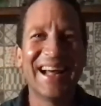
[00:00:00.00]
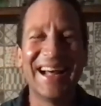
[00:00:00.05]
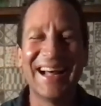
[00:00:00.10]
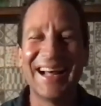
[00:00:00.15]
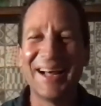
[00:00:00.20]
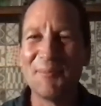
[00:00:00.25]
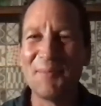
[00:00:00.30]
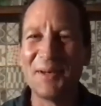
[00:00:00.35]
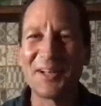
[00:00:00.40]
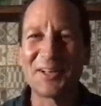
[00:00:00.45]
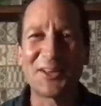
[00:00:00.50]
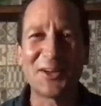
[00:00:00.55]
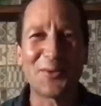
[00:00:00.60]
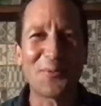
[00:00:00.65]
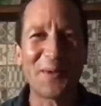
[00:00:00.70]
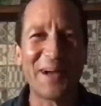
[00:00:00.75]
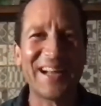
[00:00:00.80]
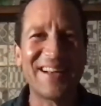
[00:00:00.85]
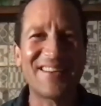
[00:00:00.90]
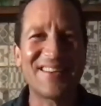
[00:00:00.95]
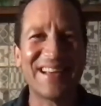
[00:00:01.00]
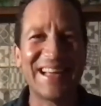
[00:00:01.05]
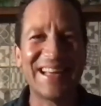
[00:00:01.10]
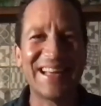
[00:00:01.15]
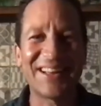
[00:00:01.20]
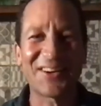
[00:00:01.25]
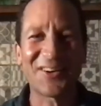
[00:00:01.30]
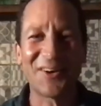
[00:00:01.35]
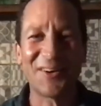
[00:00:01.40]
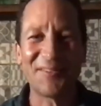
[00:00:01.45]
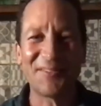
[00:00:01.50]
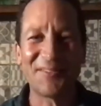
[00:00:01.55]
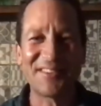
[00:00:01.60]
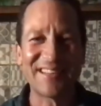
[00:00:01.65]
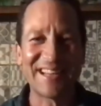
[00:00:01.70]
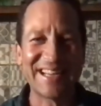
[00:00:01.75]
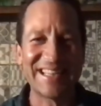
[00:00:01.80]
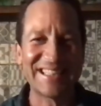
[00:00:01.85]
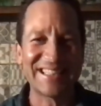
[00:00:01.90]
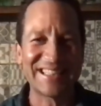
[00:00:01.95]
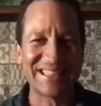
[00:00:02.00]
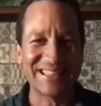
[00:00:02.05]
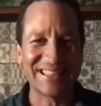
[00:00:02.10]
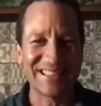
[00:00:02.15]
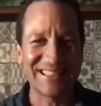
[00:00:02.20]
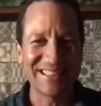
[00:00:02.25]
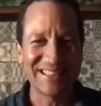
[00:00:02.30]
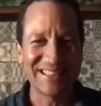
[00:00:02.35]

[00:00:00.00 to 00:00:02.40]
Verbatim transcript: um, a good way to end the conversation.